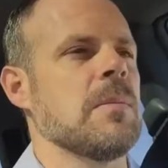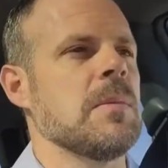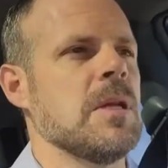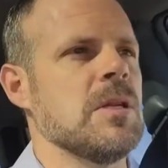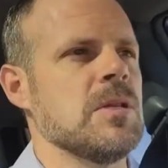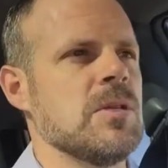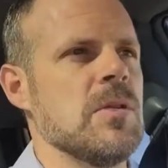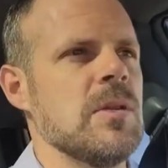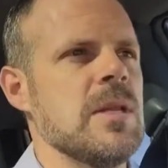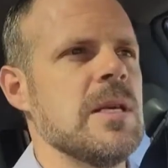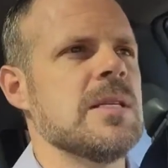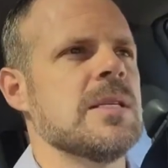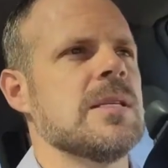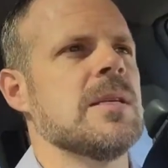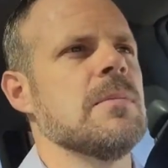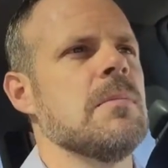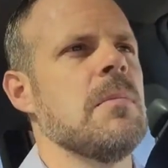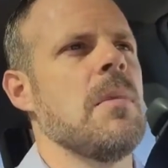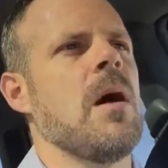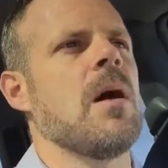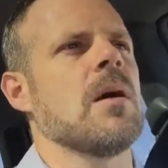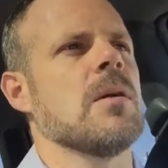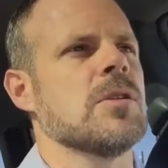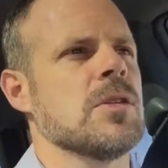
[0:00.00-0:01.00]
going to do this in
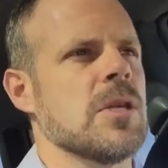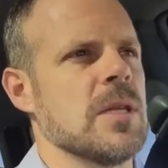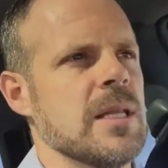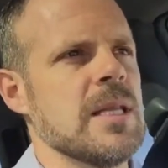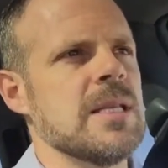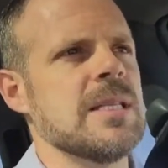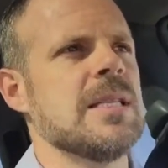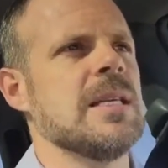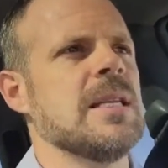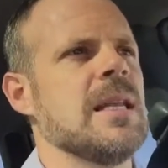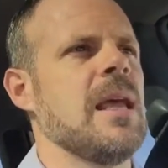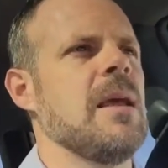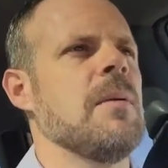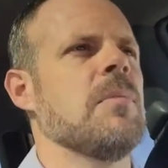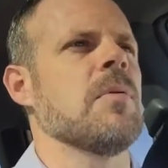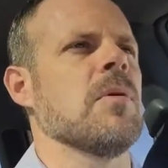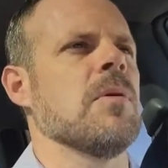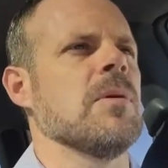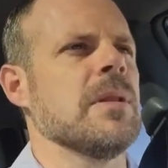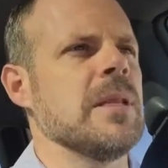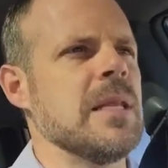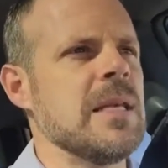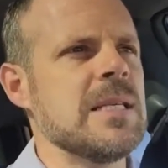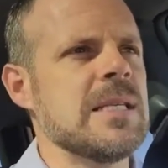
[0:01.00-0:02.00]
March and this in
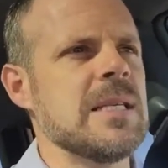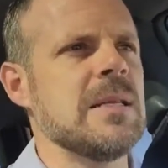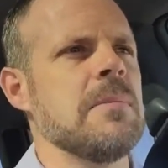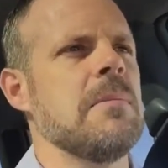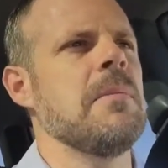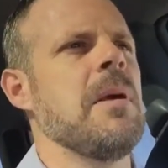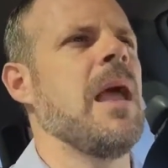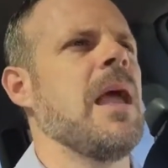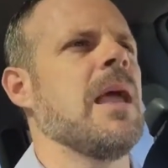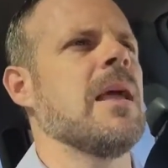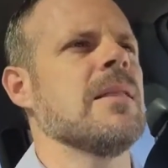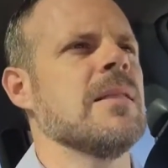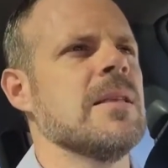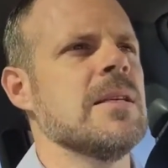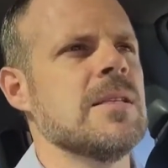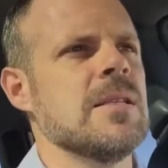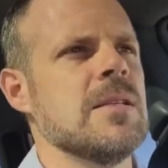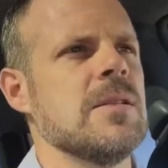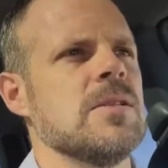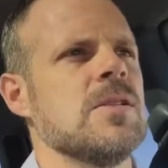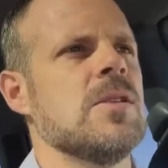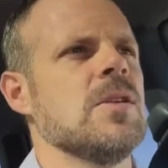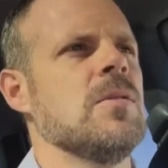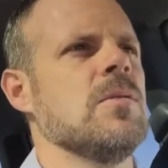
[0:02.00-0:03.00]
April and this in May and this
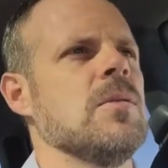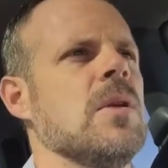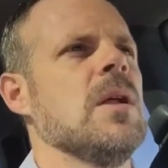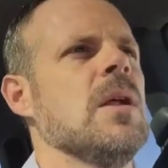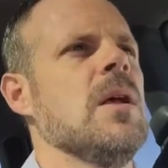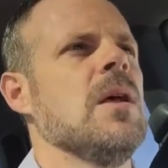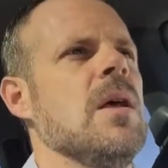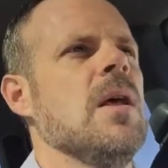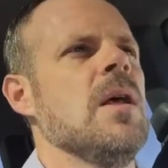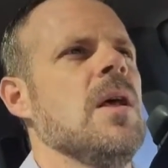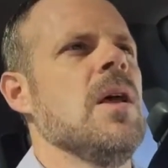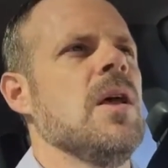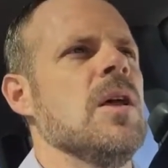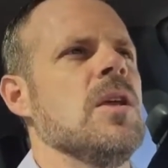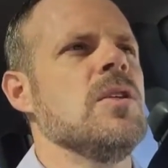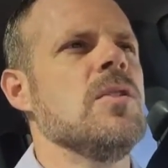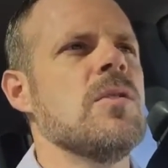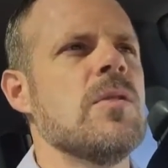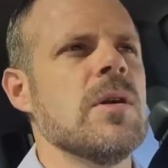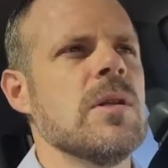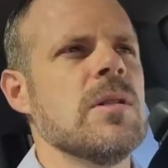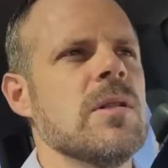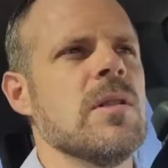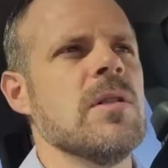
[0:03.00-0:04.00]
in June, you
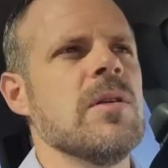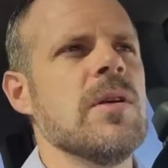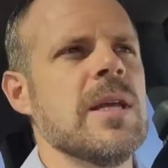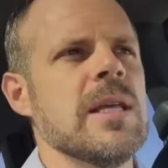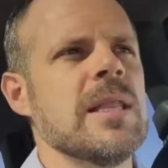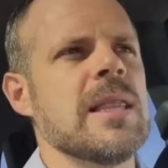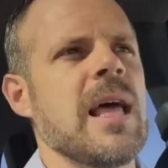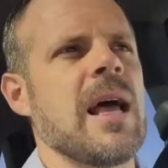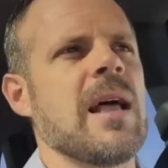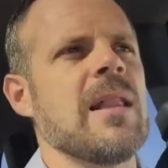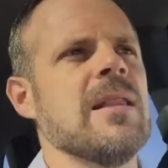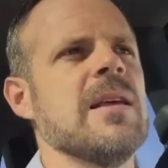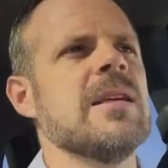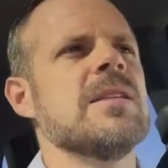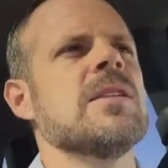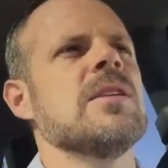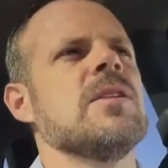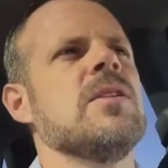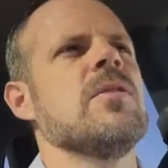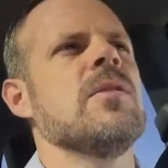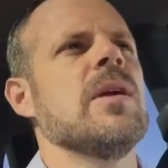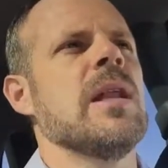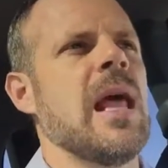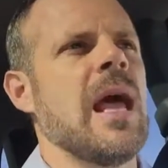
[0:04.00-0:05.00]
can look at that list
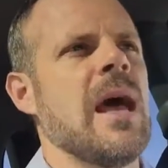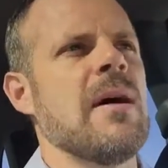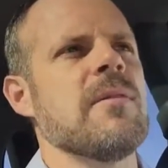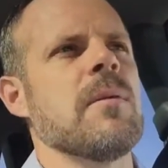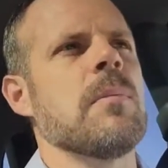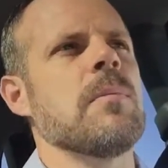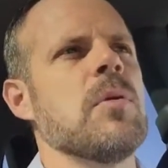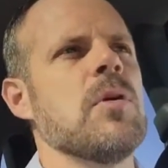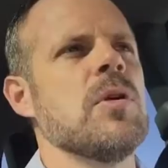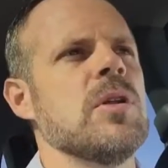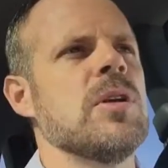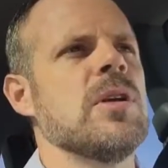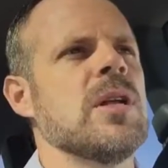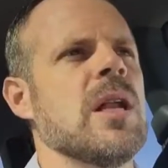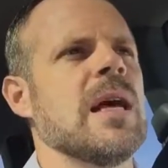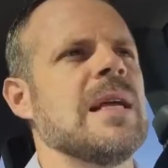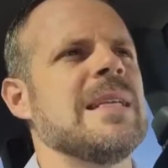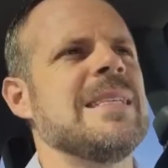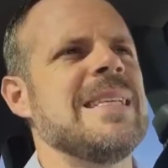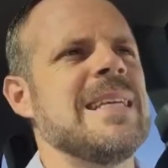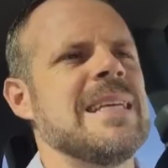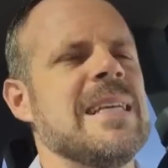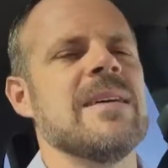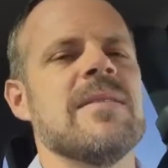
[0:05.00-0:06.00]
and you can have a pretty good
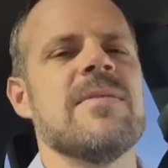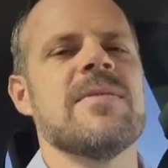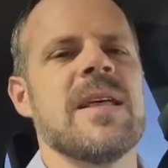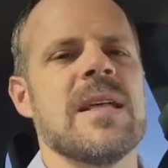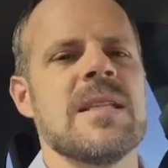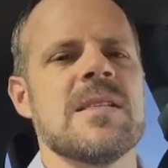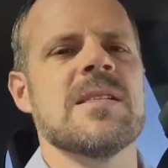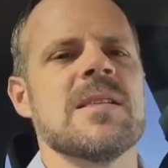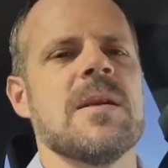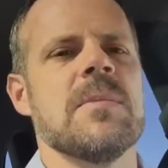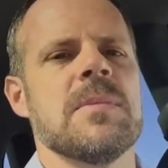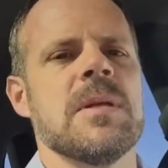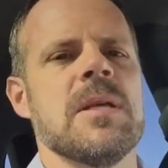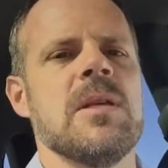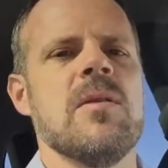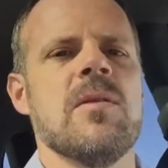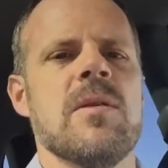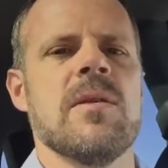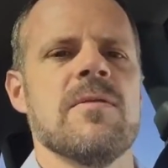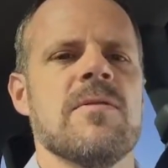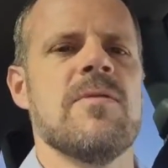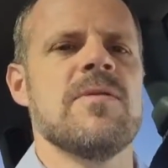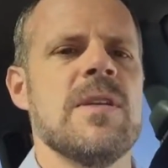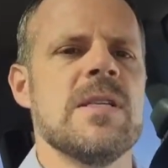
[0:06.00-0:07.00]
idea if that's something you
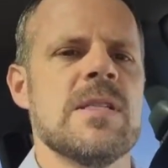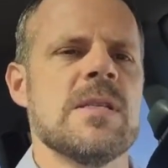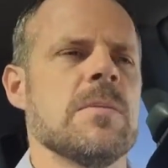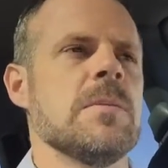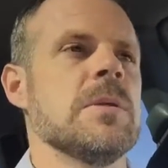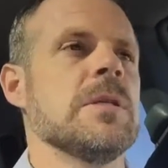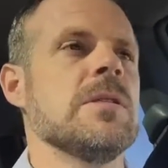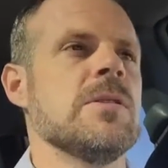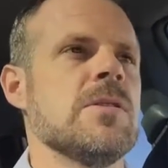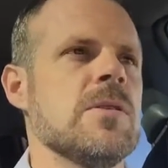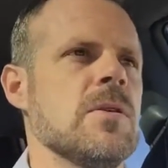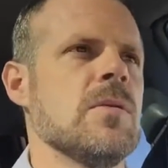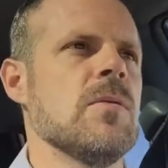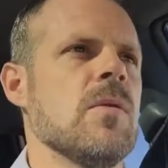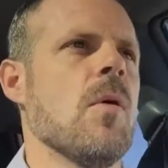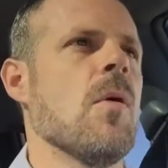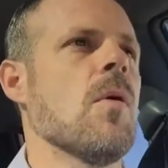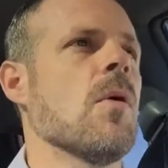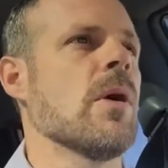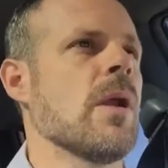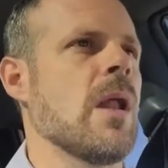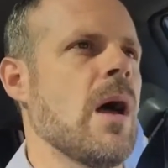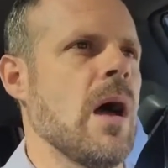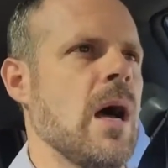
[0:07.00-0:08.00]
can feasibly do
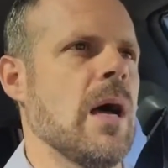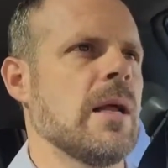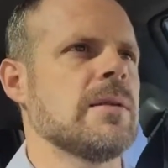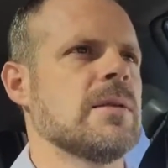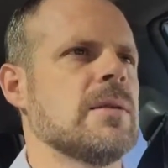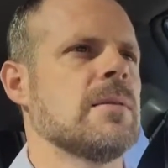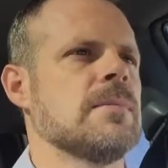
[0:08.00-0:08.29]
or not.